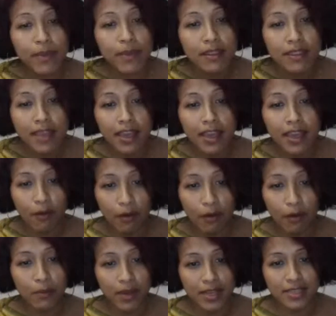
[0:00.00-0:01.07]
there
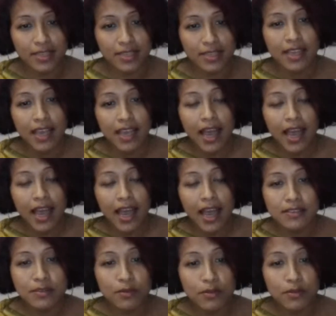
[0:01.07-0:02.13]
always. And
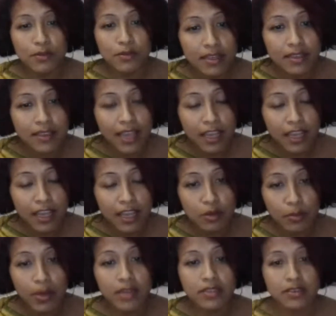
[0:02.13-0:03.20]
so, sir, thank you so
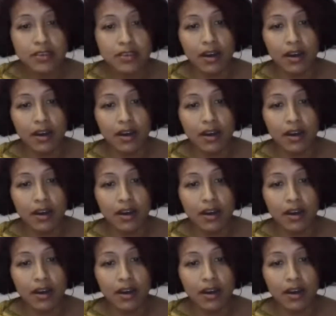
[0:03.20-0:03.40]
much